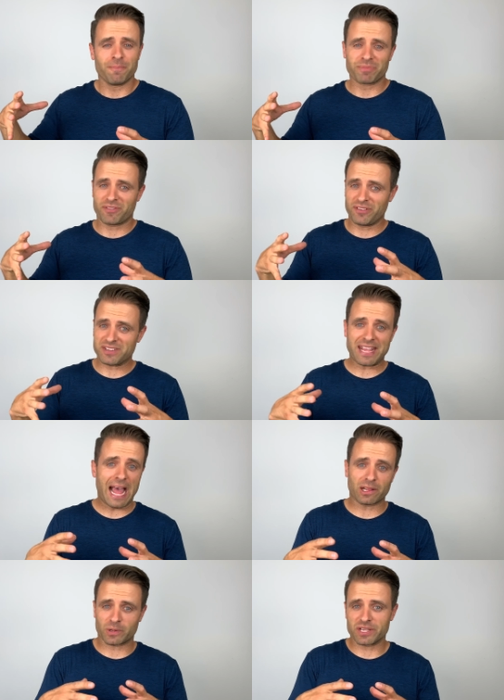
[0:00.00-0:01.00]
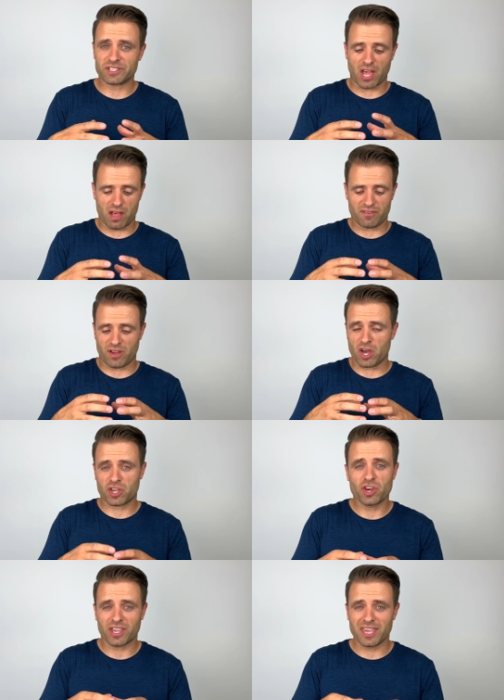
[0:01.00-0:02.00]
50 calories of a
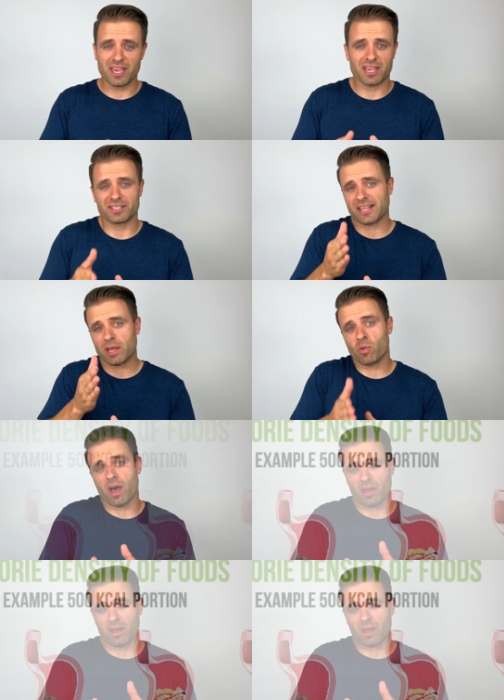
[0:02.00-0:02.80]
cookie is like what,